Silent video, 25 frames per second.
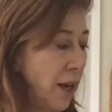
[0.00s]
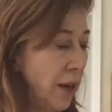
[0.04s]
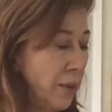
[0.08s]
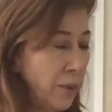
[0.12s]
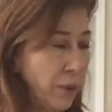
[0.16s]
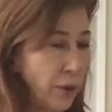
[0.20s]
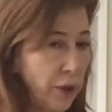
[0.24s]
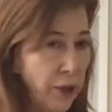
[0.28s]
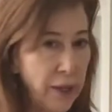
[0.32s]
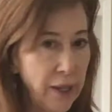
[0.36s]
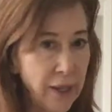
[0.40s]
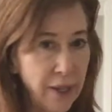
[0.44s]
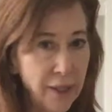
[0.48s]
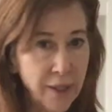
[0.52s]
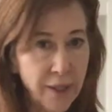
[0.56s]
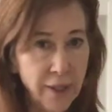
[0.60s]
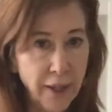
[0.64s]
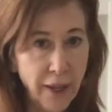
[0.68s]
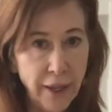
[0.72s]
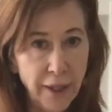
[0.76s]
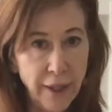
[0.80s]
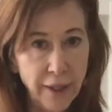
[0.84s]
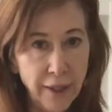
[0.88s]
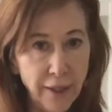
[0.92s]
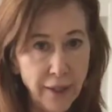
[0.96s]
Pretty
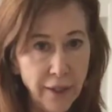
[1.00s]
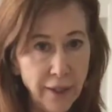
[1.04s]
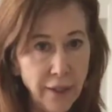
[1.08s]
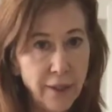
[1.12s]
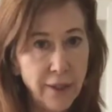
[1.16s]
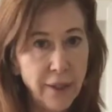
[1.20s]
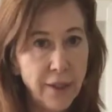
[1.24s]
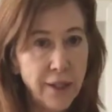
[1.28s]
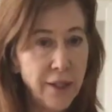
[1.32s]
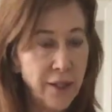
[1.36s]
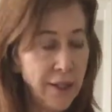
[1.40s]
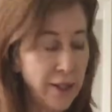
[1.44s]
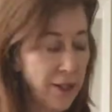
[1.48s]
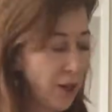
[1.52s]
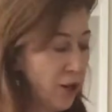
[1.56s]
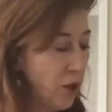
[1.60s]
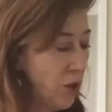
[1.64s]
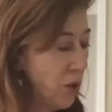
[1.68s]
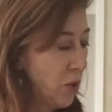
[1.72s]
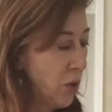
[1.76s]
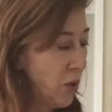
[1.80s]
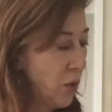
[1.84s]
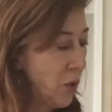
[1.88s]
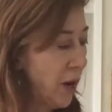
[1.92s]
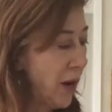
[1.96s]
excited.
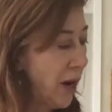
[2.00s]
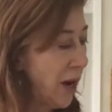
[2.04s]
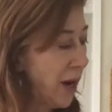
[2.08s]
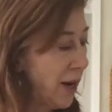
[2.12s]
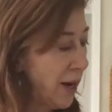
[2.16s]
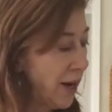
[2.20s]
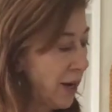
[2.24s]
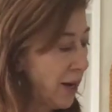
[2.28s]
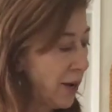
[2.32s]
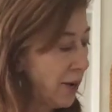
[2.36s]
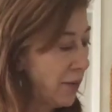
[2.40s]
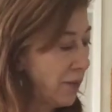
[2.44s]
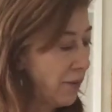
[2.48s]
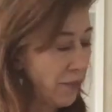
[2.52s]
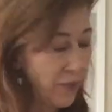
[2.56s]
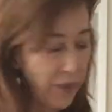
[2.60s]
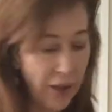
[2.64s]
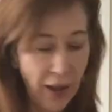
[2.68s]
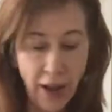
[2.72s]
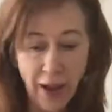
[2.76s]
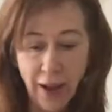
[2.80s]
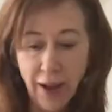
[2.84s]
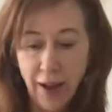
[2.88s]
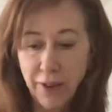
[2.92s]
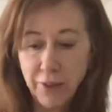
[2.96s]

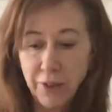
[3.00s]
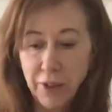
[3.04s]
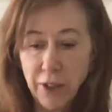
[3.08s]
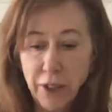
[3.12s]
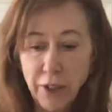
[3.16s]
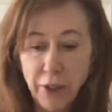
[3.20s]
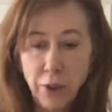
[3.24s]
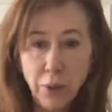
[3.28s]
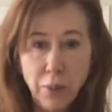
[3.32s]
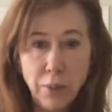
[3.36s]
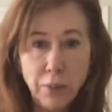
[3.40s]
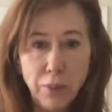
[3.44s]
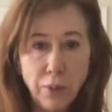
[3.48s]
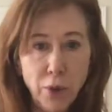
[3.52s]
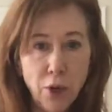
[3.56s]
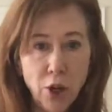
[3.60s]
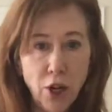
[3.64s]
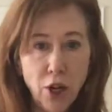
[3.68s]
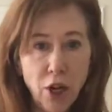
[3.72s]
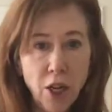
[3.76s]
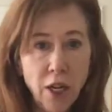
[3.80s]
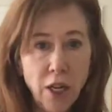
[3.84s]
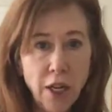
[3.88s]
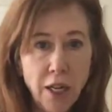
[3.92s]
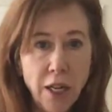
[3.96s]
I have a little
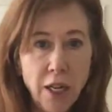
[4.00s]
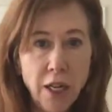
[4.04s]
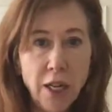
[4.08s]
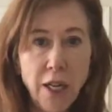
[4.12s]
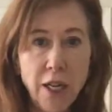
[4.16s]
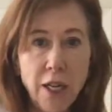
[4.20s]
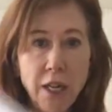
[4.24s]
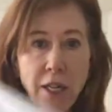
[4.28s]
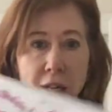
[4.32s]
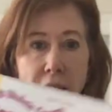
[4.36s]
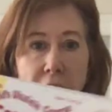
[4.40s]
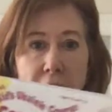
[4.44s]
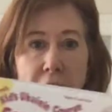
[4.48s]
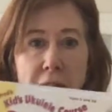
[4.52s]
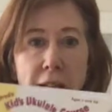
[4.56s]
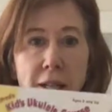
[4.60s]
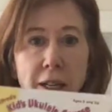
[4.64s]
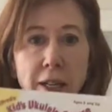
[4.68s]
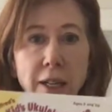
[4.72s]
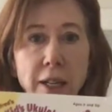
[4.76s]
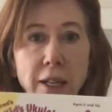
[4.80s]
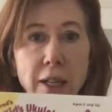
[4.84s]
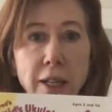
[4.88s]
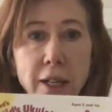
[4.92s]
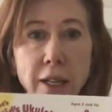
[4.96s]
book.
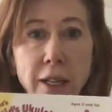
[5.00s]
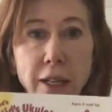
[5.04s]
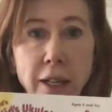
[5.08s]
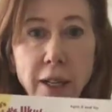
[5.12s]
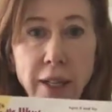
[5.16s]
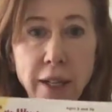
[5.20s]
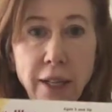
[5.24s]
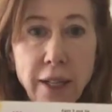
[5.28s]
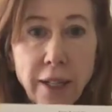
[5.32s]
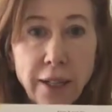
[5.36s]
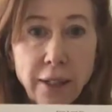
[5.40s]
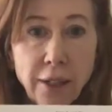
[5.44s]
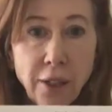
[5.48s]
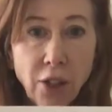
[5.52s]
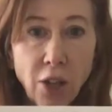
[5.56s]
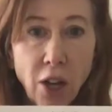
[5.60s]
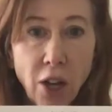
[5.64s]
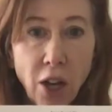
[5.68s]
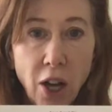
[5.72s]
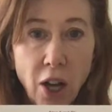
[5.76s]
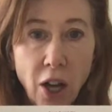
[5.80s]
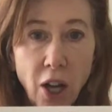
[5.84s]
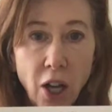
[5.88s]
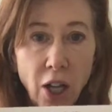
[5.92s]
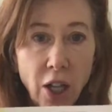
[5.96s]
It's
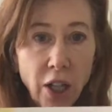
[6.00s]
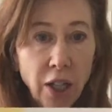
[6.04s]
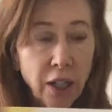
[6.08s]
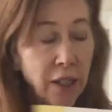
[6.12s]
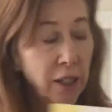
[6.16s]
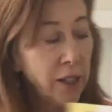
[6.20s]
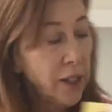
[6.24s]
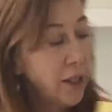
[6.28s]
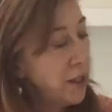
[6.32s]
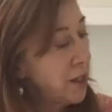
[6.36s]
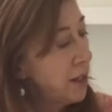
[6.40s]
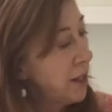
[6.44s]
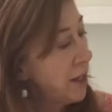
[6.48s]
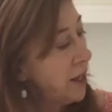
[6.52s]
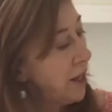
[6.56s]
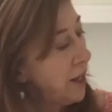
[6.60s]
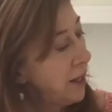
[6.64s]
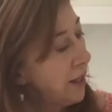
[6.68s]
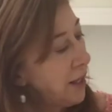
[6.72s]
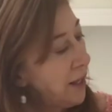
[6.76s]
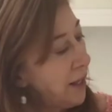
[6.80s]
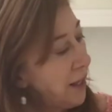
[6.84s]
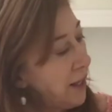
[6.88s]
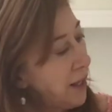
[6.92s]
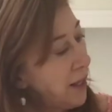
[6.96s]
called
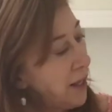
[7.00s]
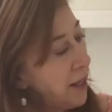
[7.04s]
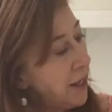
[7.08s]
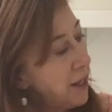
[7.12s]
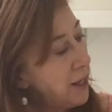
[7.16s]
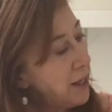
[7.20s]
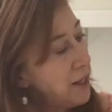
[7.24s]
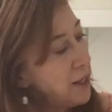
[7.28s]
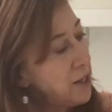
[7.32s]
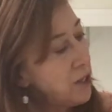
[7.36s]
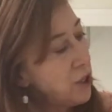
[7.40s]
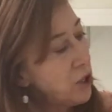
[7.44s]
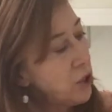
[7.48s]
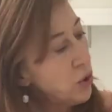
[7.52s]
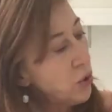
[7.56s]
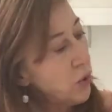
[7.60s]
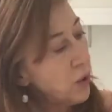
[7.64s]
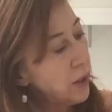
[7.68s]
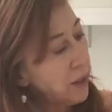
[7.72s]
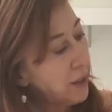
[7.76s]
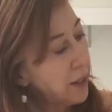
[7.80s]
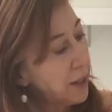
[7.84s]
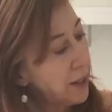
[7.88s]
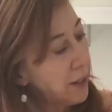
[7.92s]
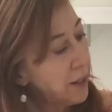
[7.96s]
Kids
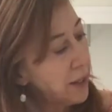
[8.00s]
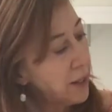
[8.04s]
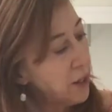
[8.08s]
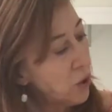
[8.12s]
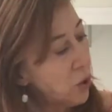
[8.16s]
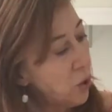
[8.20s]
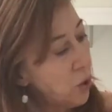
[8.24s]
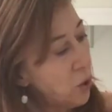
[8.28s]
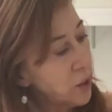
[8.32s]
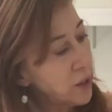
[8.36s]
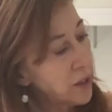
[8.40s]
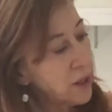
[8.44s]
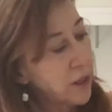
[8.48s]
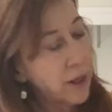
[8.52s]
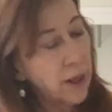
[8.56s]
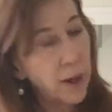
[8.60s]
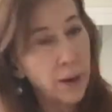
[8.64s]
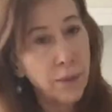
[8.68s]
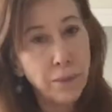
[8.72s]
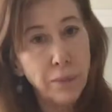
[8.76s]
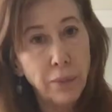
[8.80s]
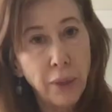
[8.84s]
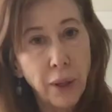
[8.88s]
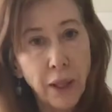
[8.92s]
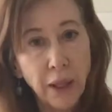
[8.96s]
Ukulele Course
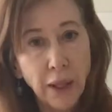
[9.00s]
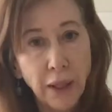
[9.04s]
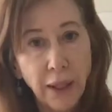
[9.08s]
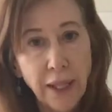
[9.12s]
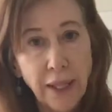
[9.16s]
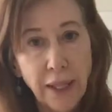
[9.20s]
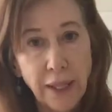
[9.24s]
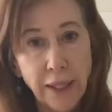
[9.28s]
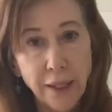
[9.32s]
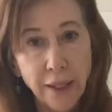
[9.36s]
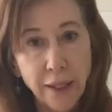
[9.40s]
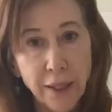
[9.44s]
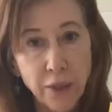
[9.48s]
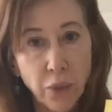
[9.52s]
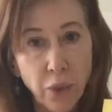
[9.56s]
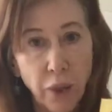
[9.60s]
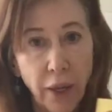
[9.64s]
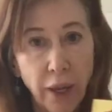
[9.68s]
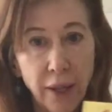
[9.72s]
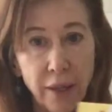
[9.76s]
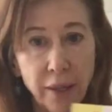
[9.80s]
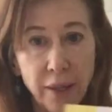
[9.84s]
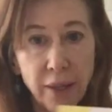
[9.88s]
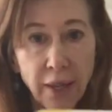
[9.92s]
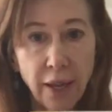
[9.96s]
Complete is what
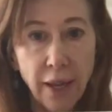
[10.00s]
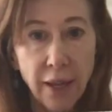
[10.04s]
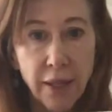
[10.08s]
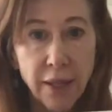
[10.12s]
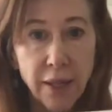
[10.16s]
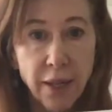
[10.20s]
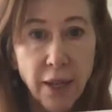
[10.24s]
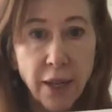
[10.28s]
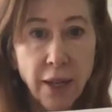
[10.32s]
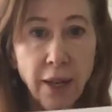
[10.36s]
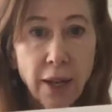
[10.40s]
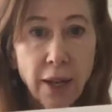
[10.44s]
it says.